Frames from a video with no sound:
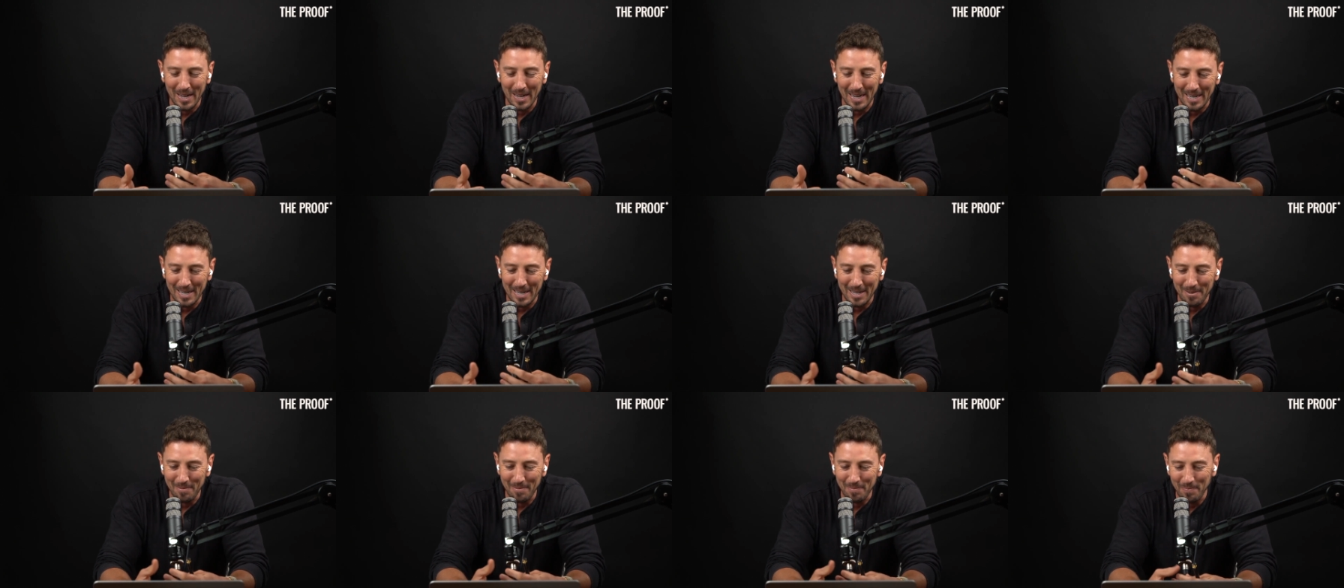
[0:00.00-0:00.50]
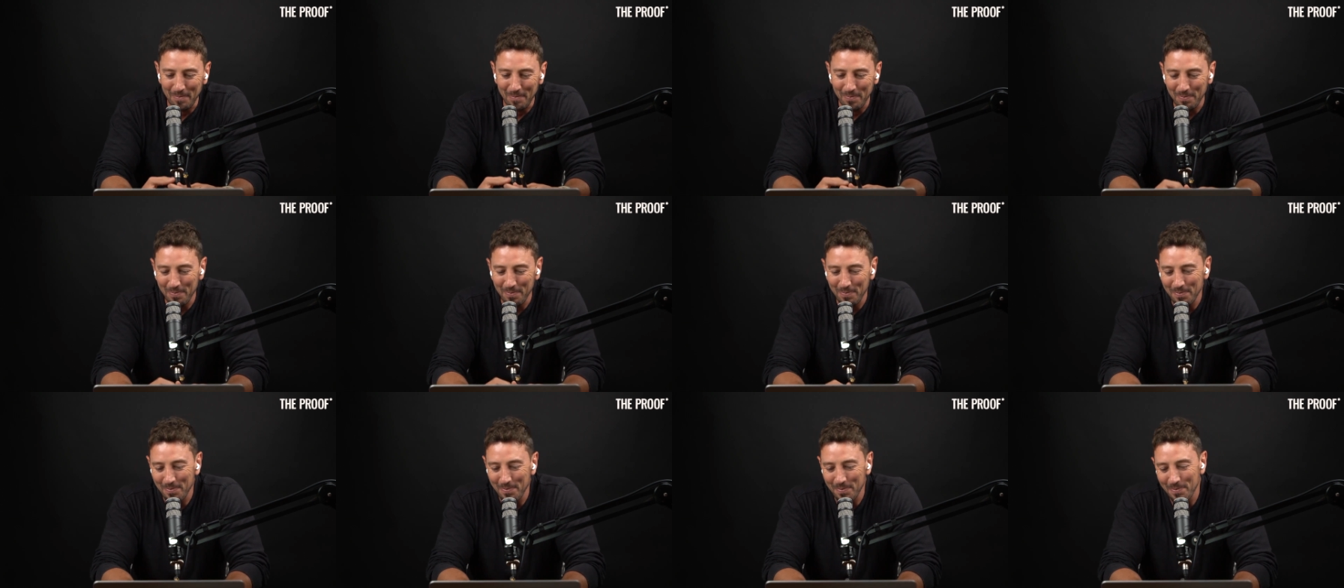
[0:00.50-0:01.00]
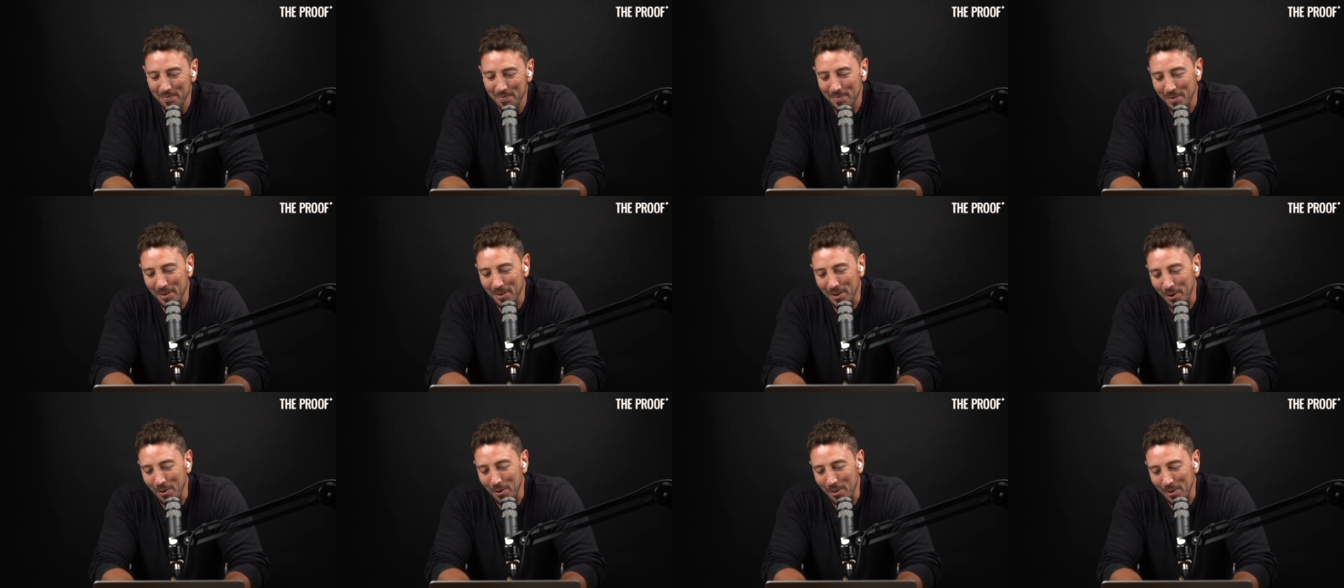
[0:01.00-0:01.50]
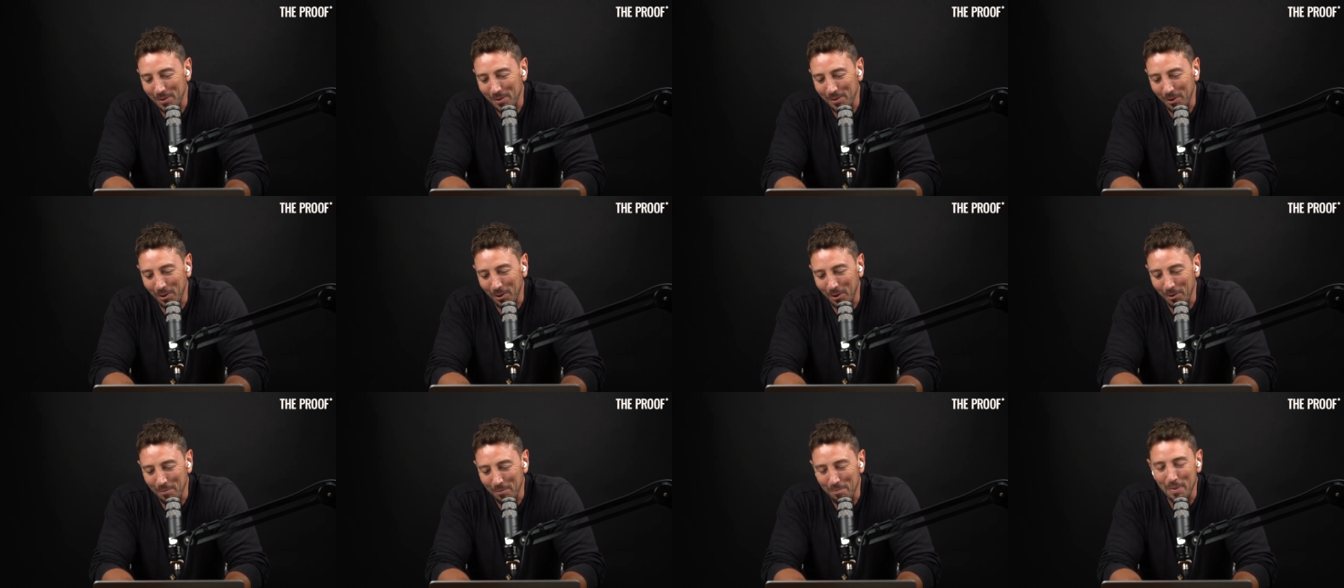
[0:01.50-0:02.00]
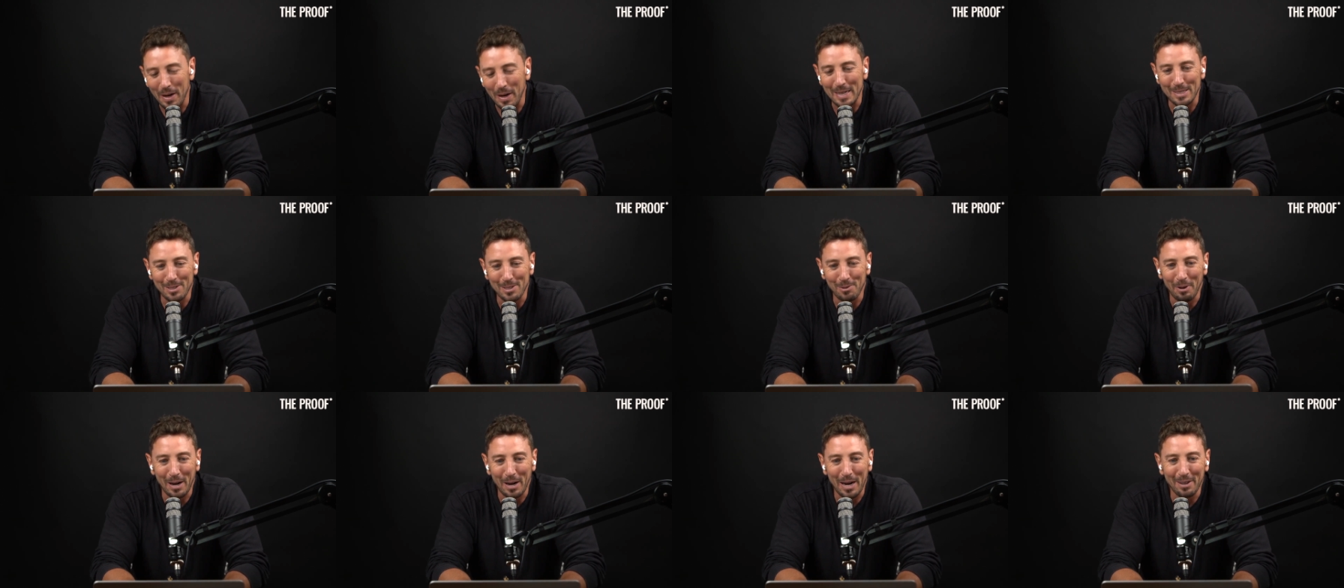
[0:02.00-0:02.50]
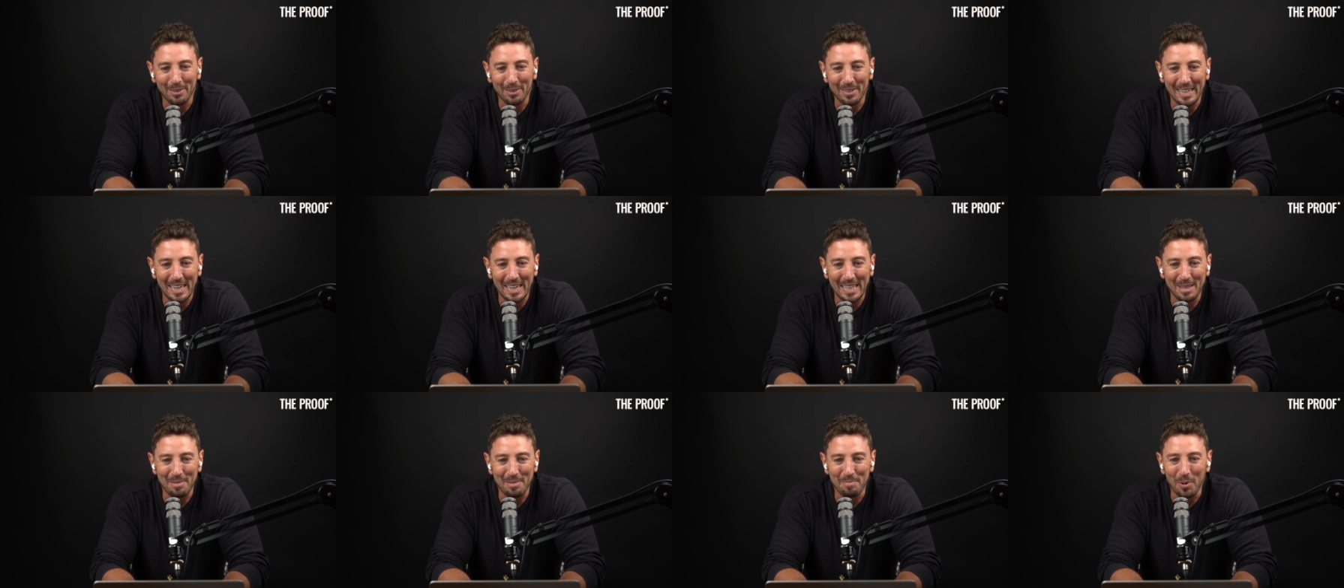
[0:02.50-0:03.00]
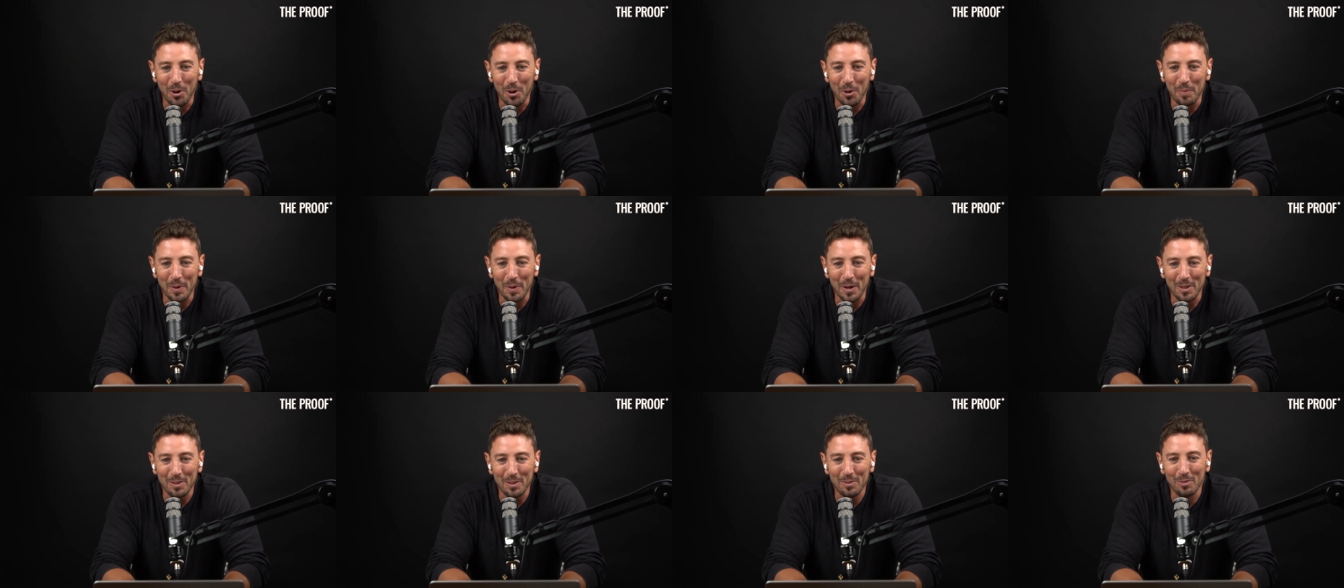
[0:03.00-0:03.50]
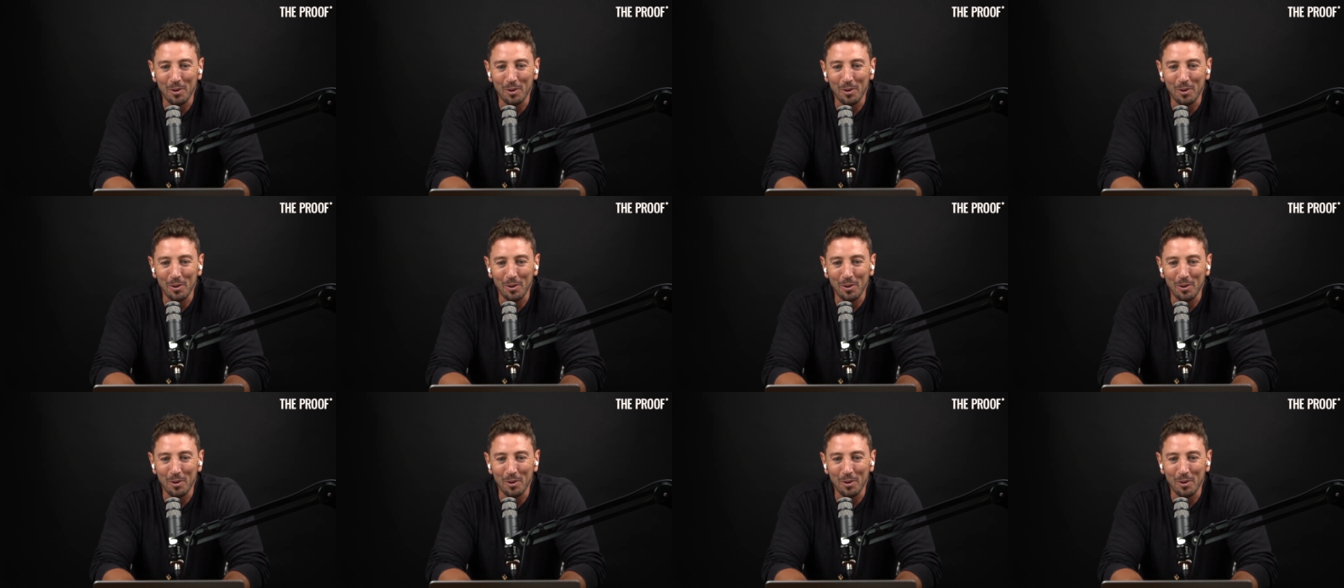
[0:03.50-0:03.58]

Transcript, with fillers: um, you know, there's a lot of buzz around it at the moment.